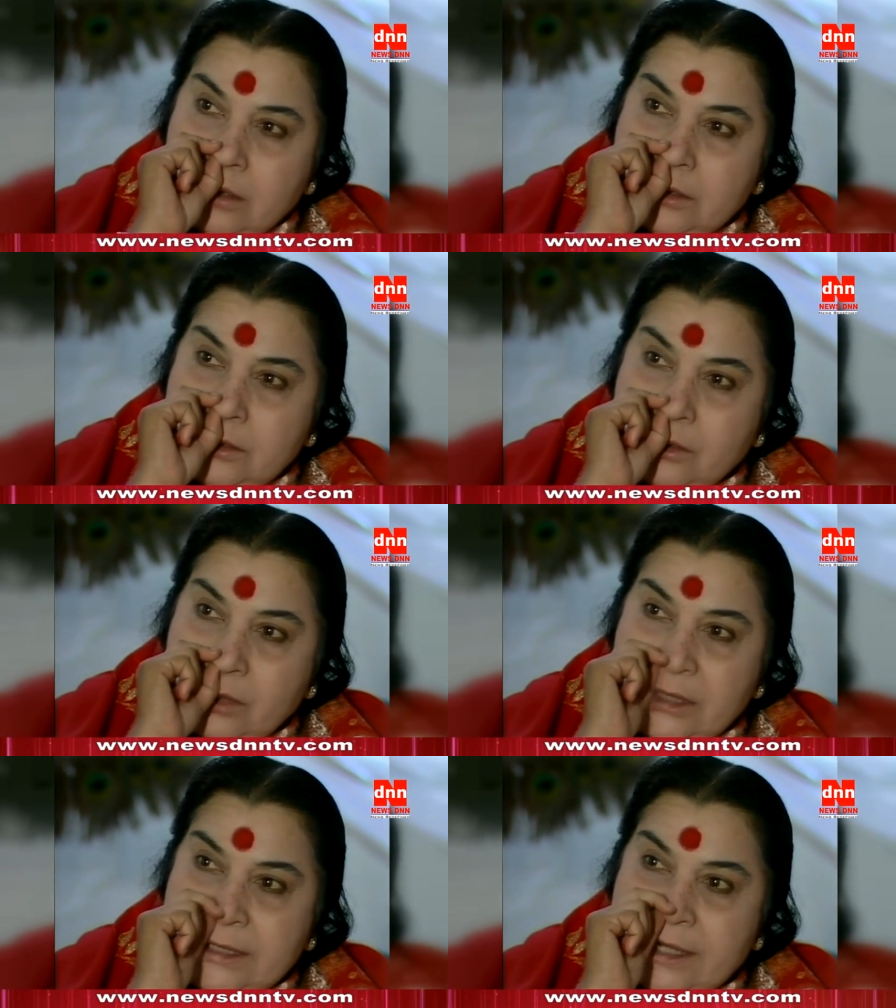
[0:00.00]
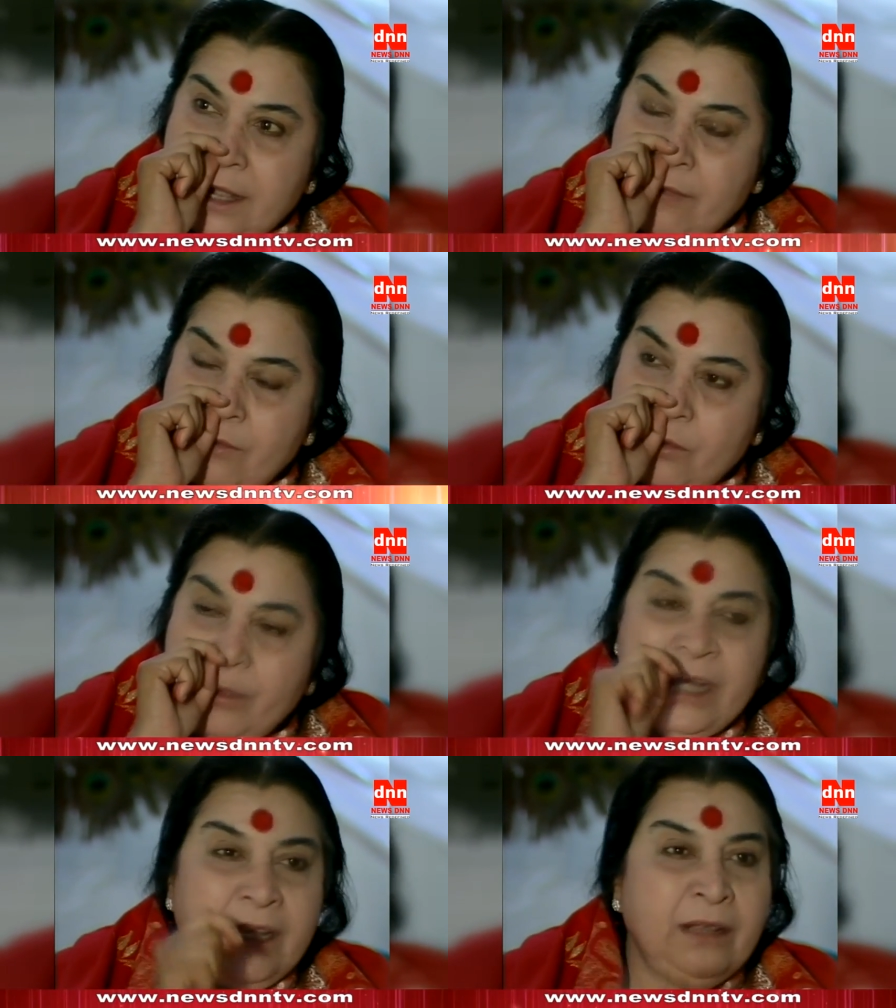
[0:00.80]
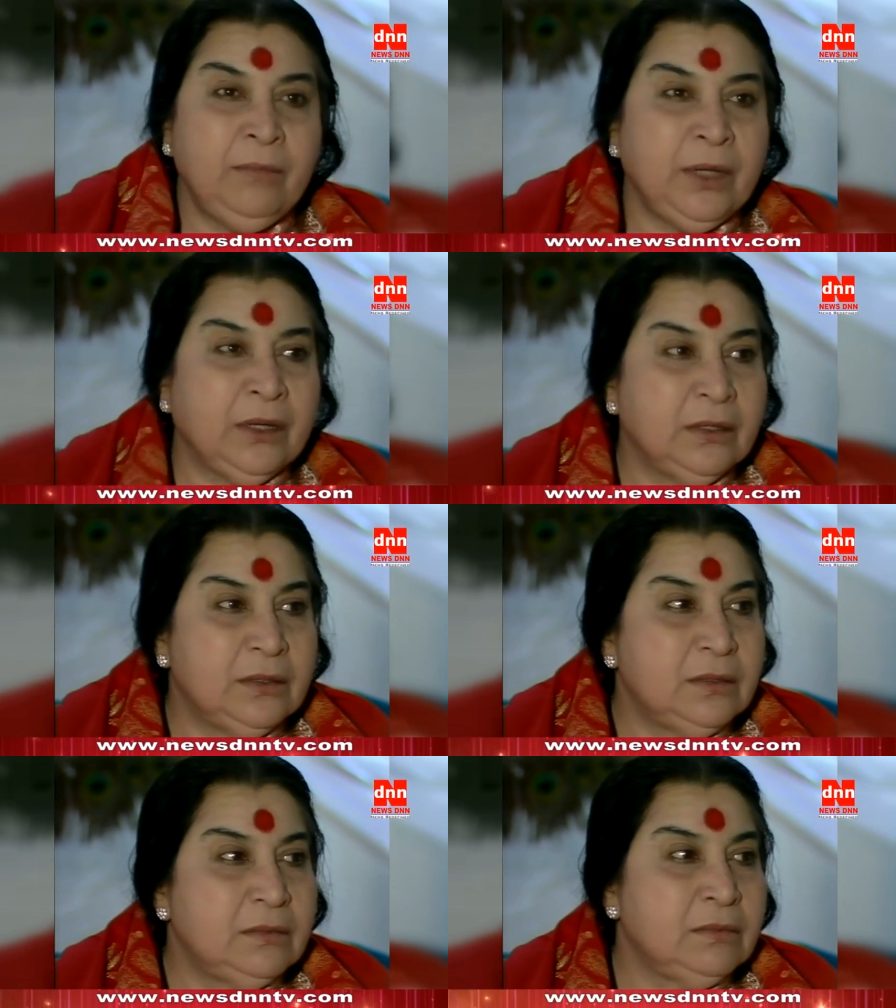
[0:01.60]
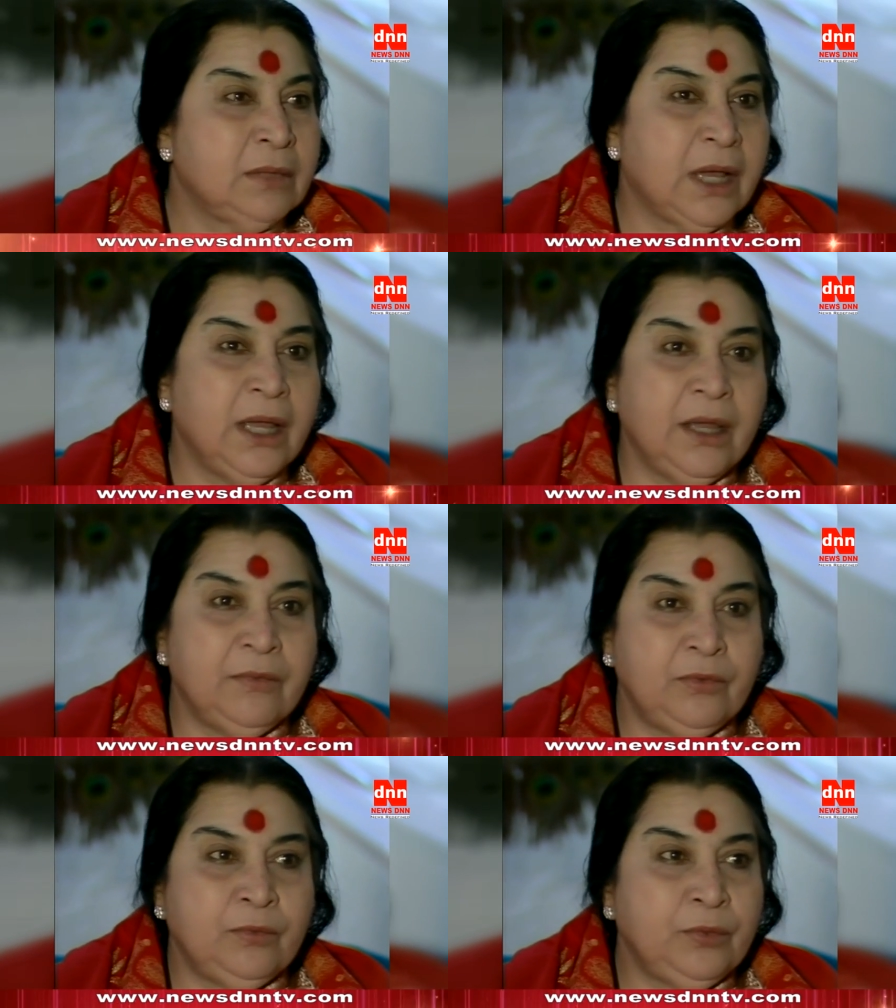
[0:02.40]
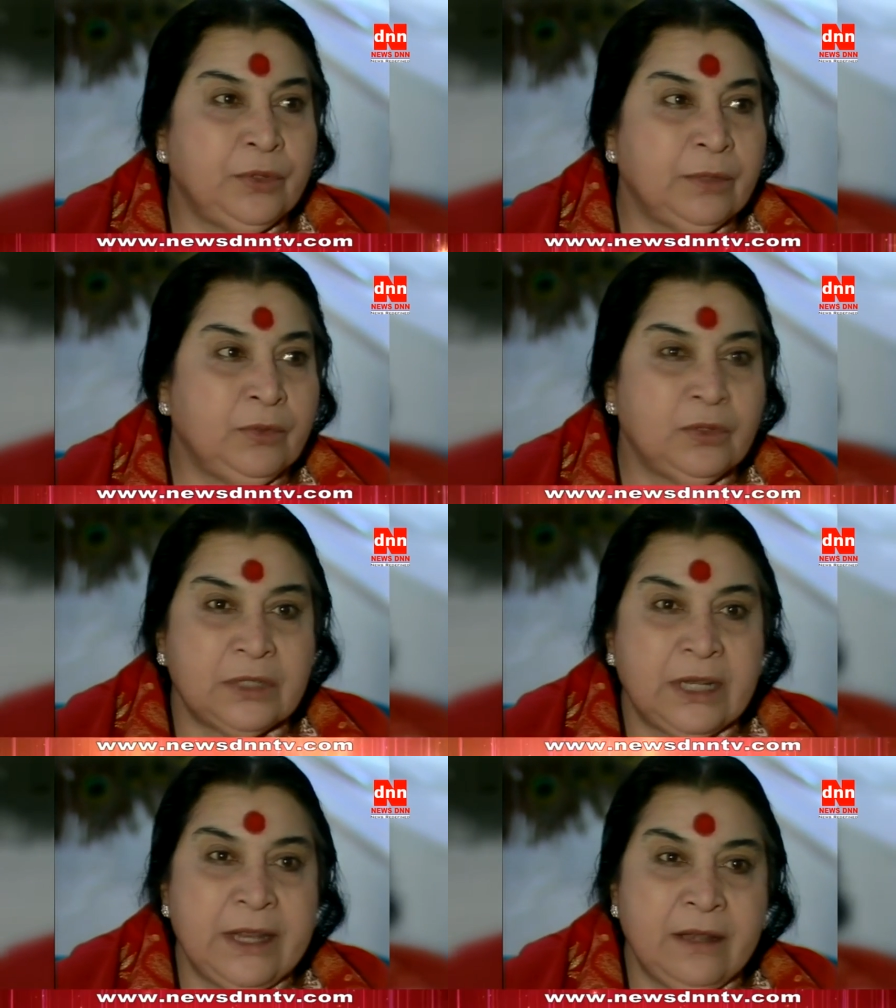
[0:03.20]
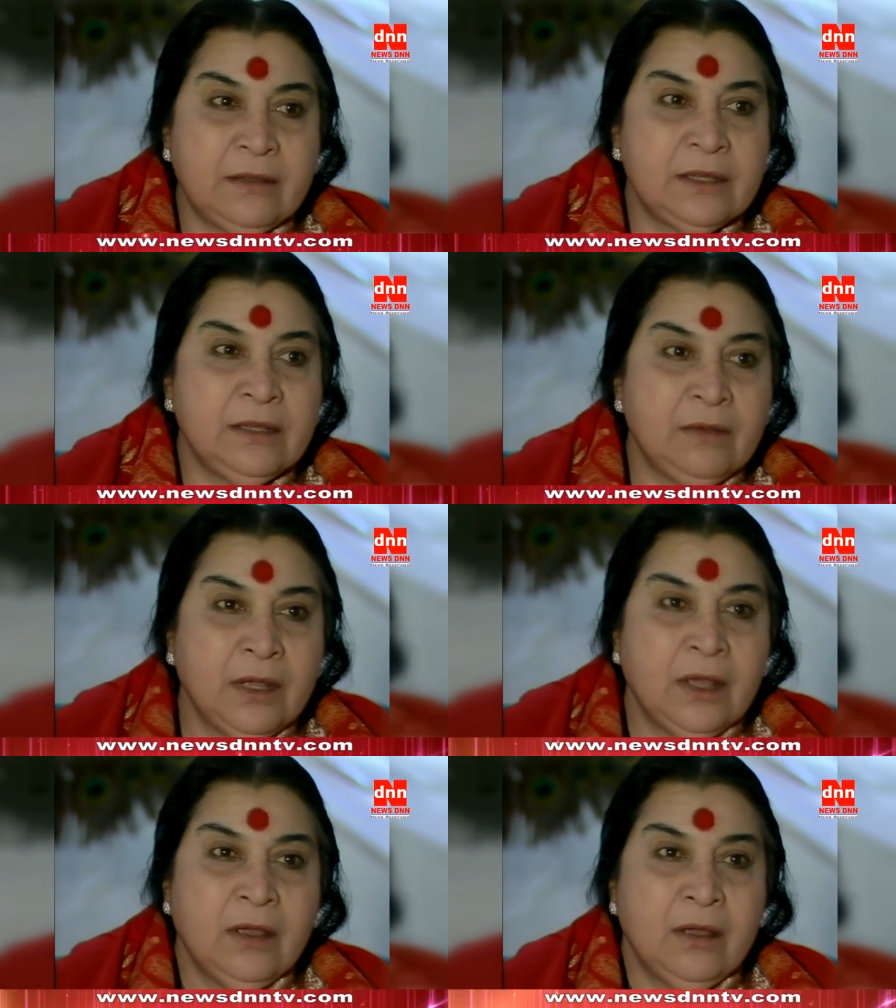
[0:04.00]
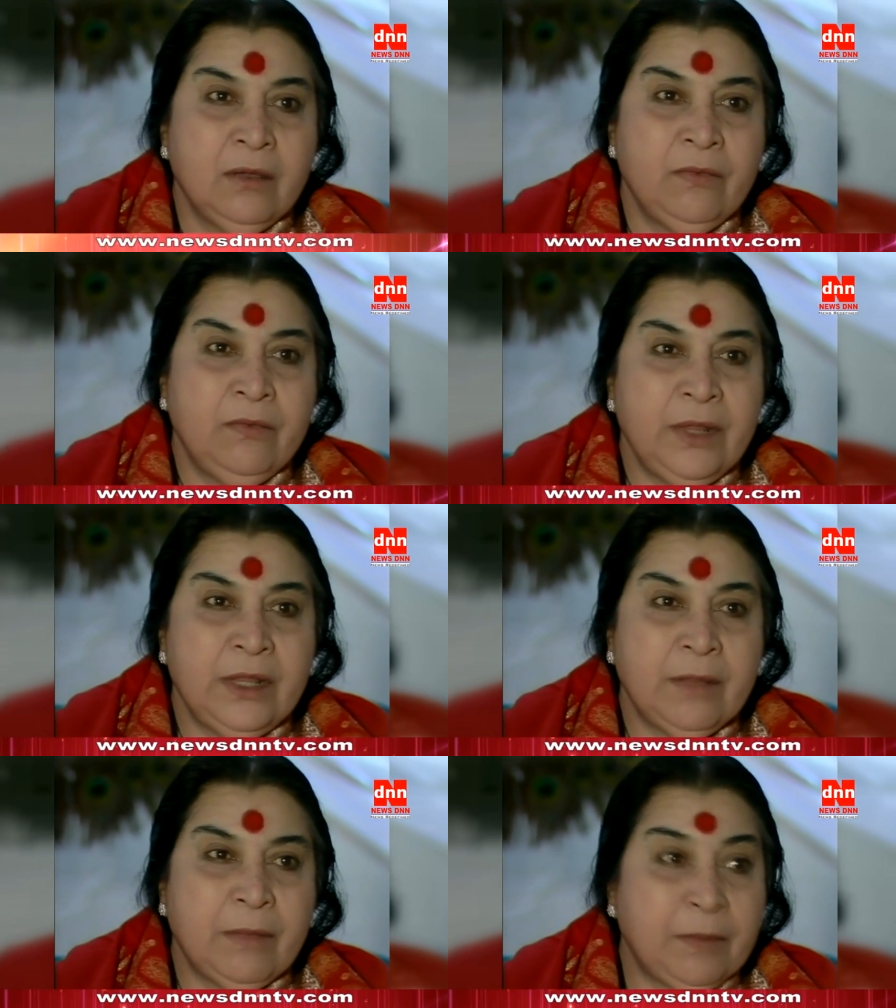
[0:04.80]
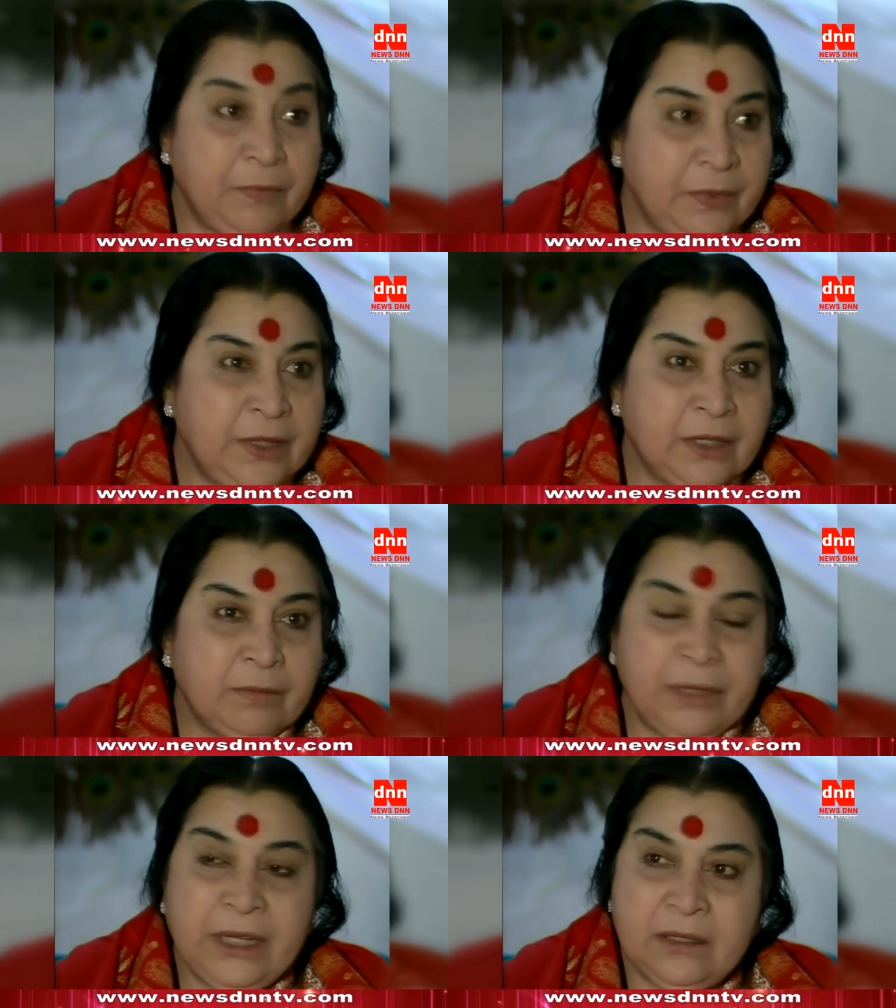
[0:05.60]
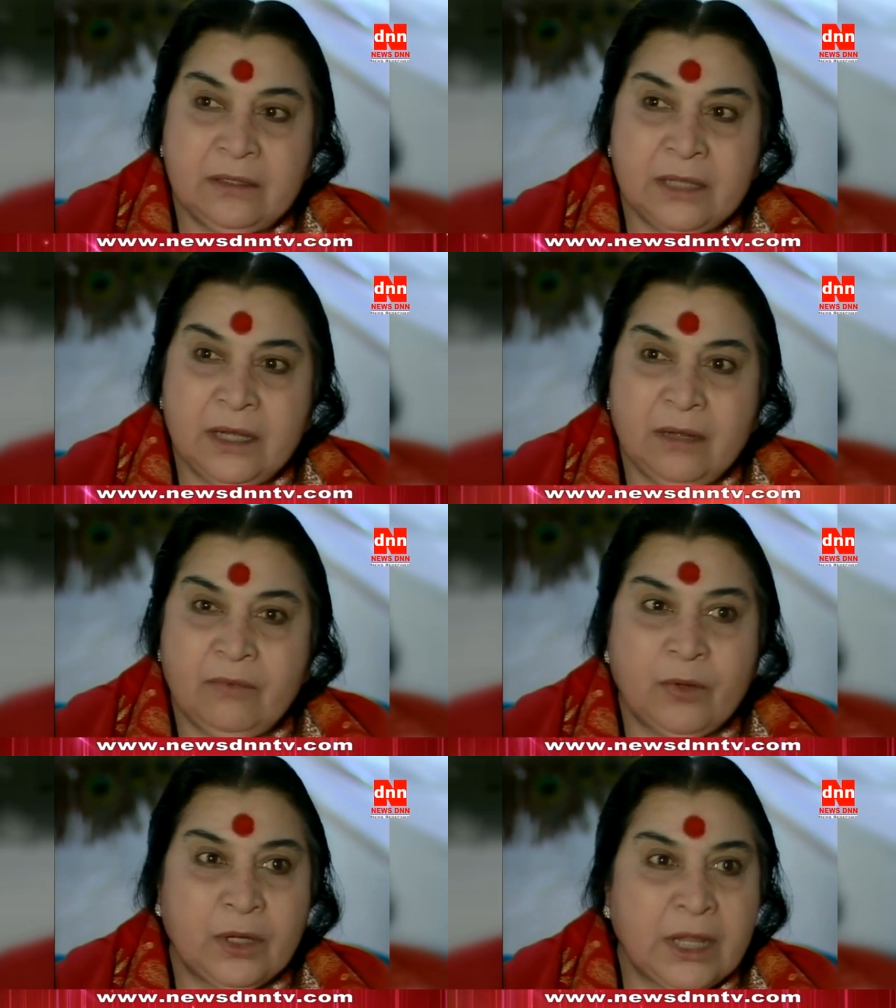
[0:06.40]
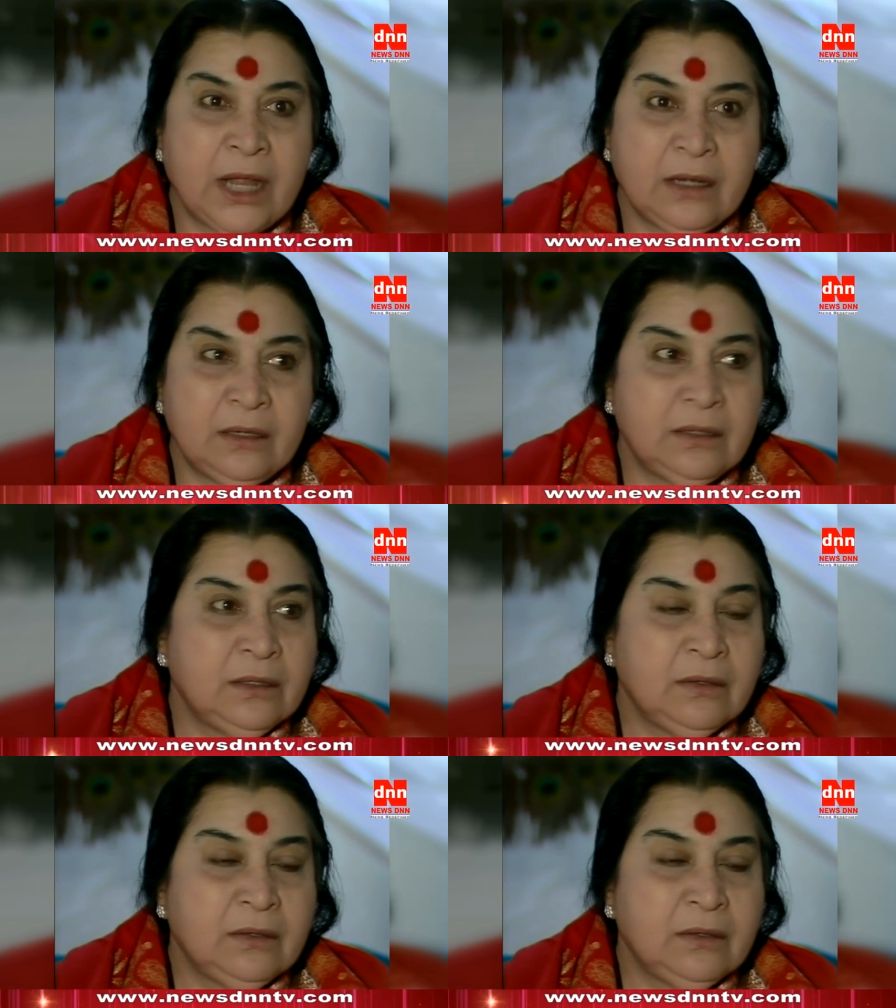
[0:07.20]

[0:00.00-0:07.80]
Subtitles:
So he said, I have no money because I have to put up those kilns and fill them up with the bricks, and for that